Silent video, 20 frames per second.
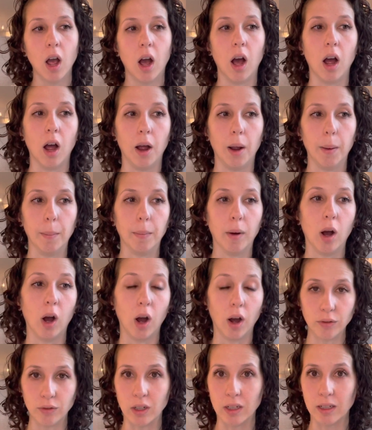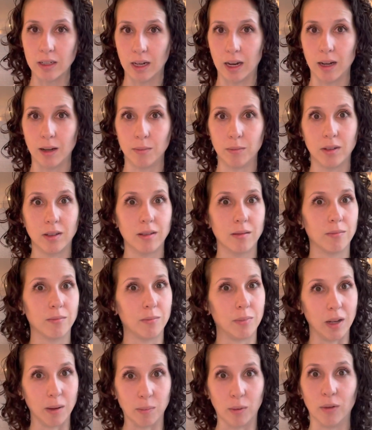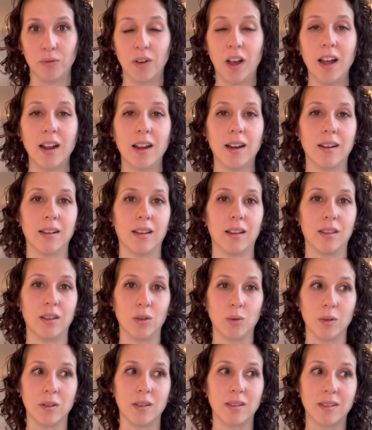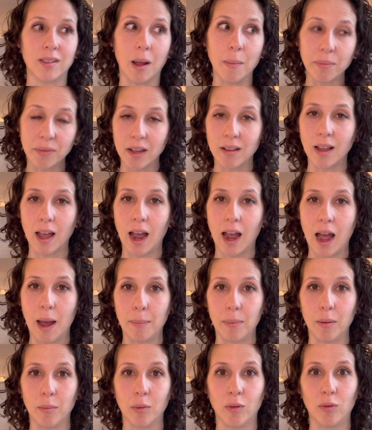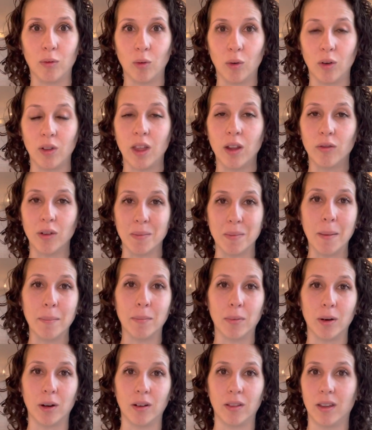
oftentimes people find that there was something that happened before they remember,